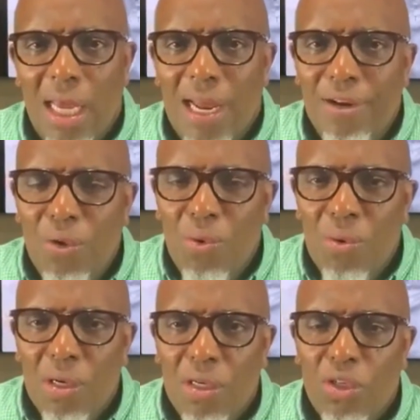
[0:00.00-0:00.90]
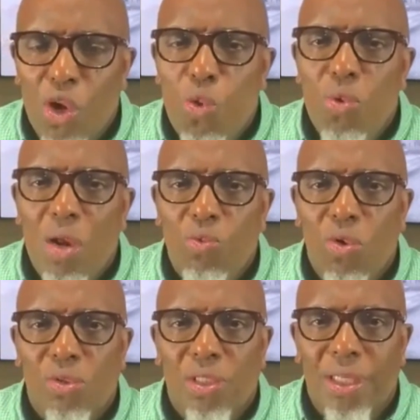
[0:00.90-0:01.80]
And I know no one
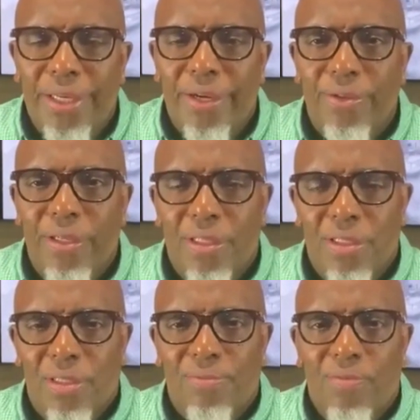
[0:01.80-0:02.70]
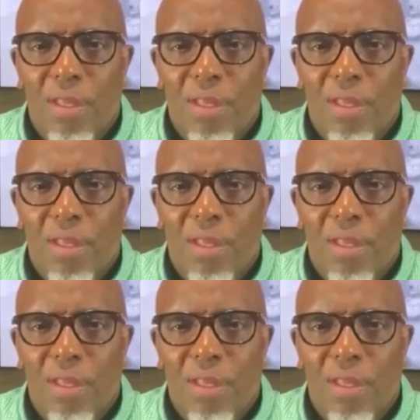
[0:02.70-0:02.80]
wants to hear this.